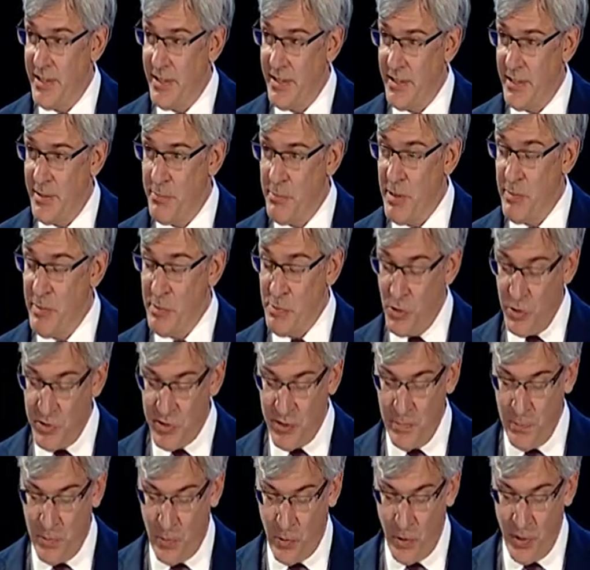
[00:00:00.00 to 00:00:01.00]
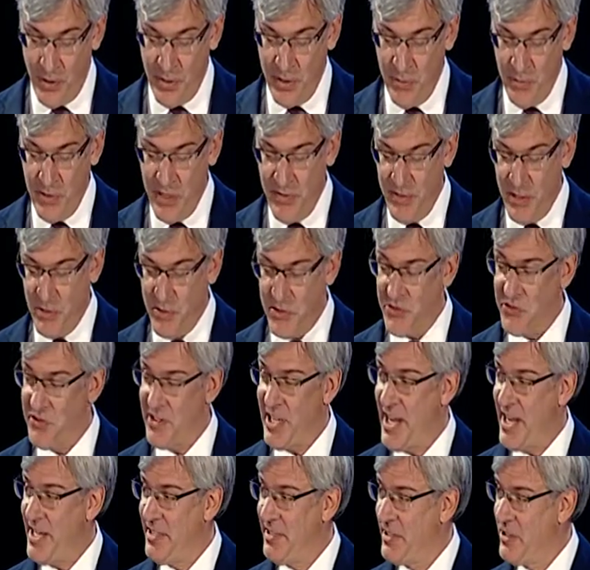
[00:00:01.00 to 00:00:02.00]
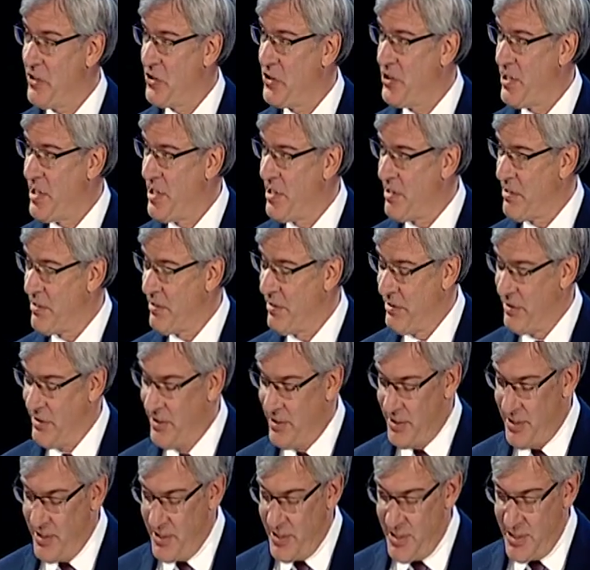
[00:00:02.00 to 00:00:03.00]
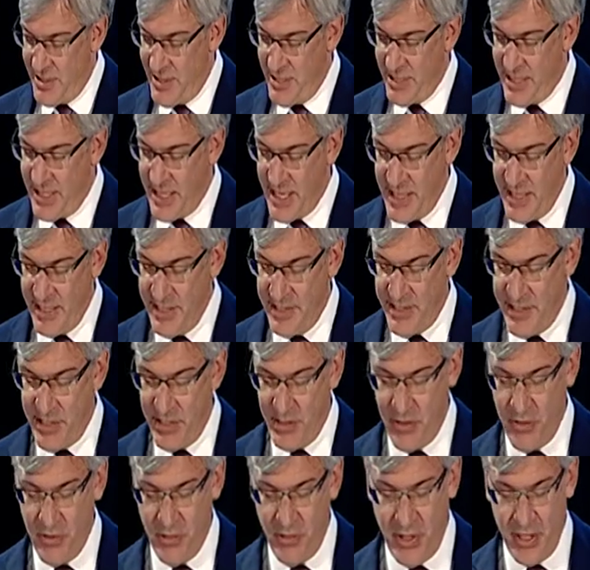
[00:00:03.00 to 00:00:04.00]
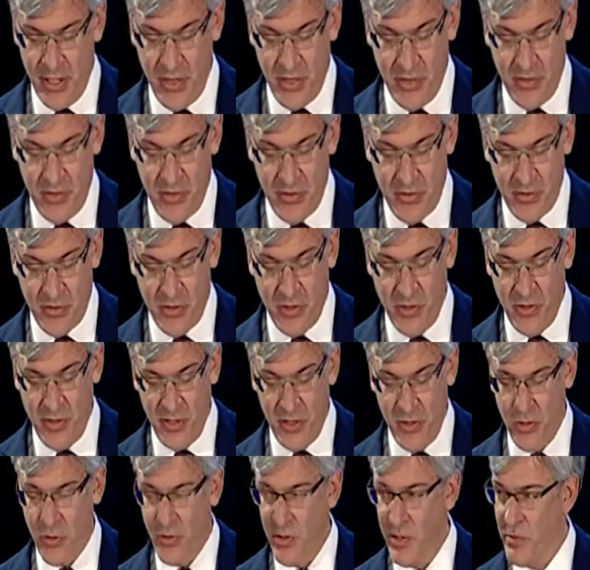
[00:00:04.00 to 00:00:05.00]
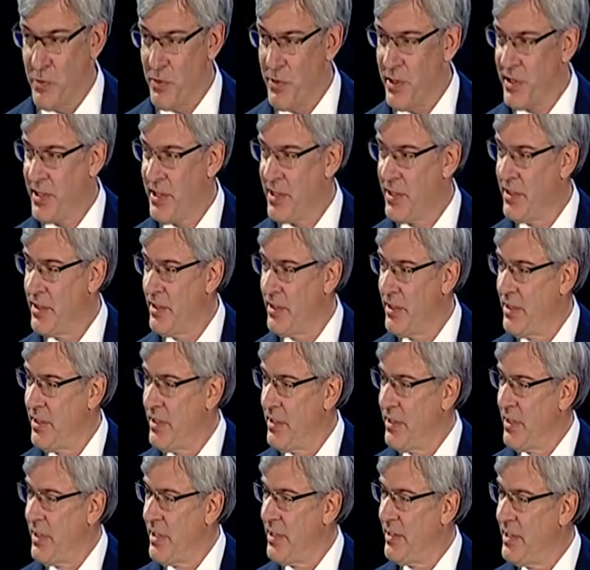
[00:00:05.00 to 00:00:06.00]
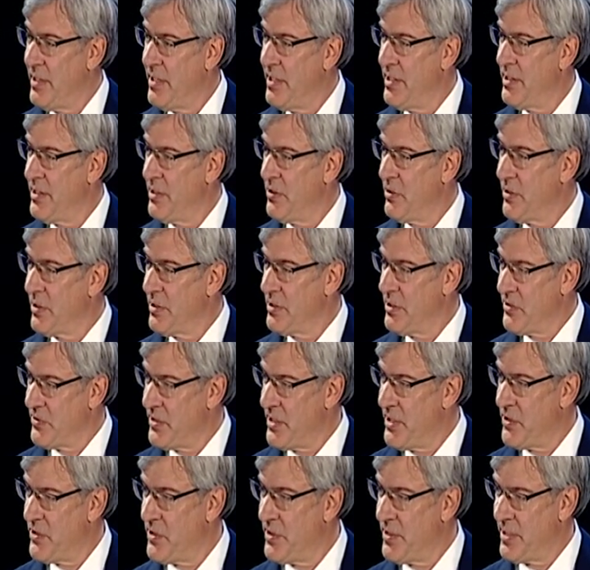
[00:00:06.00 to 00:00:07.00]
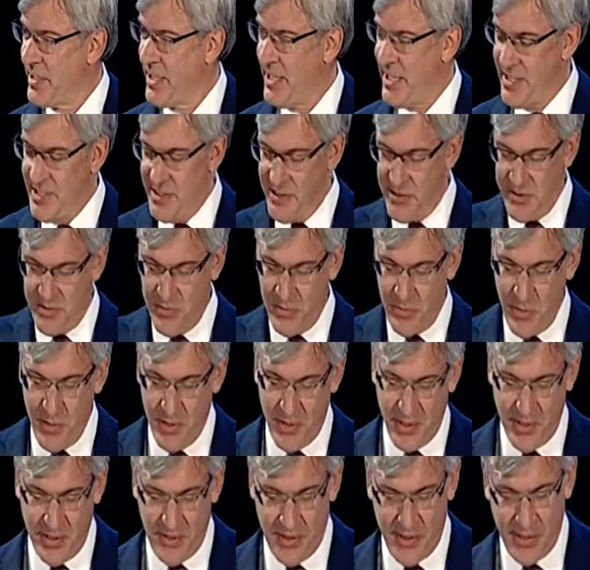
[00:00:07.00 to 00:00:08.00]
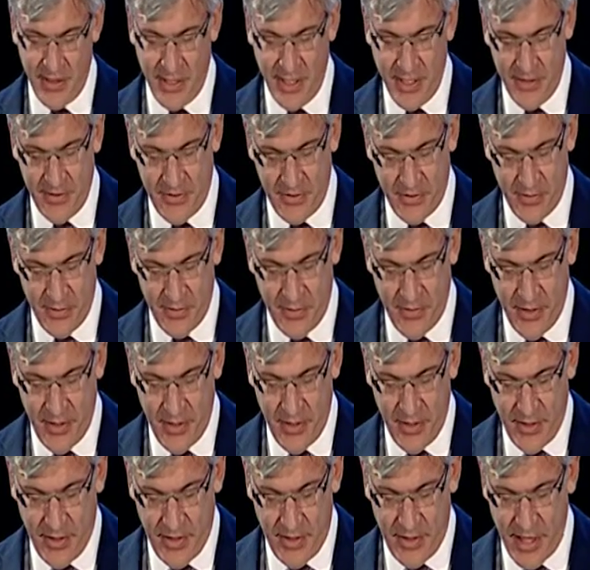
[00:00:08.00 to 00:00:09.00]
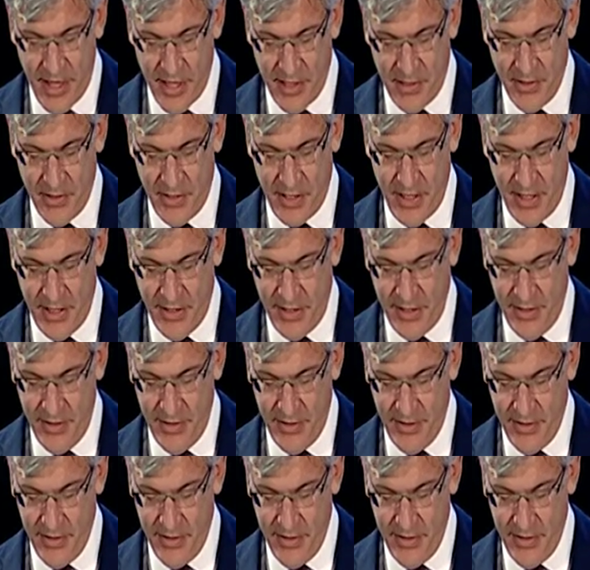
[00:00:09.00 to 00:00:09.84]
And maybe most importantly, we have an outstanding chair in Katie Taylor, who I certainly enjoy working and leading the organization, and Katie's with us tonight, so thank you, Katie.